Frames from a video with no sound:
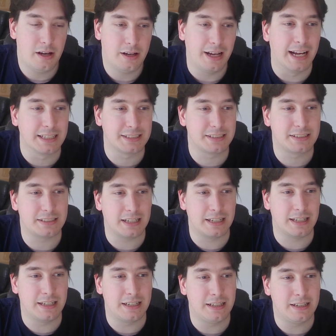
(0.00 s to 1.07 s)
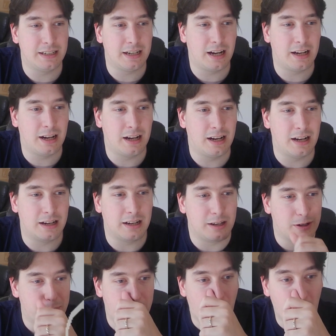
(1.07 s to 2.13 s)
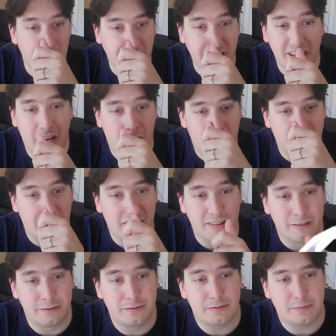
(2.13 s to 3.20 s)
It's a party of